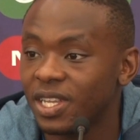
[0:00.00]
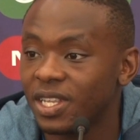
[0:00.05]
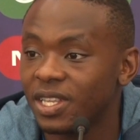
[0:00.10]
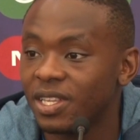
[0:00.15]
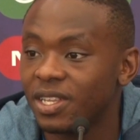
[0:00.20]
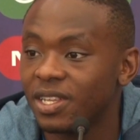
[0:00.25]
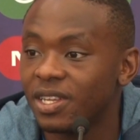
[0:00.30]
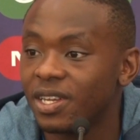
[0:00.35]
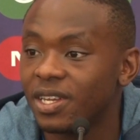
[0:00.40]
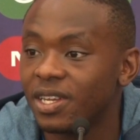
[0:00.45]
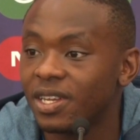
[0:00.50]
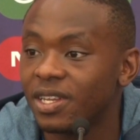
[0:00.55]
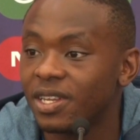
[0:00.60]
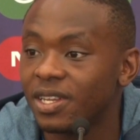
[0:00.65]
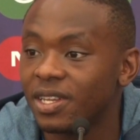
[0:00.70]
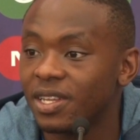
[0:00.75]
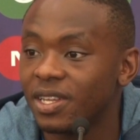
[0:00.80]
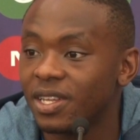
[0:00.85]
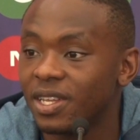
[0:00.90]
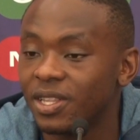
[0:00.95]
in the
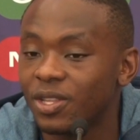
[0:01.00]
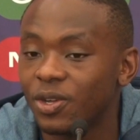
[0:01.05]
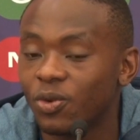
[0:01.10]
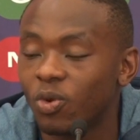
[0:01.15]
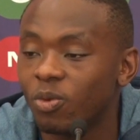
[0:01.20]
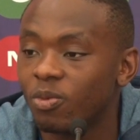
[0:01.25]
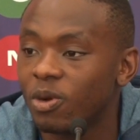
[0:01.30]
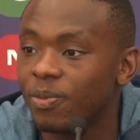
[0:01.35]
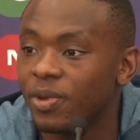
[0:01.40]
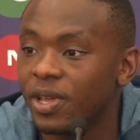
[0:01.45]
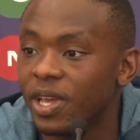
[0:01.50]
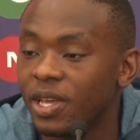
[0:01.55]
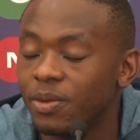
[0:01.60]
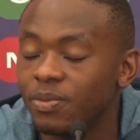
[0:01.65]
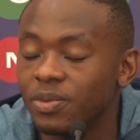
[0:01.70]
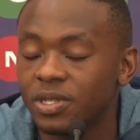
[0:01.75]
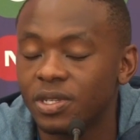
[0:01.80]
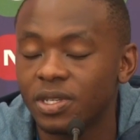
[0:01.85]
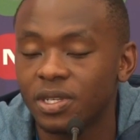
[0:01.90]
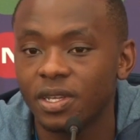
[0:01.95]
warm-up
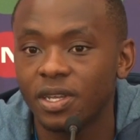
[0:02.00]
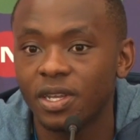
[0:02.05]
games.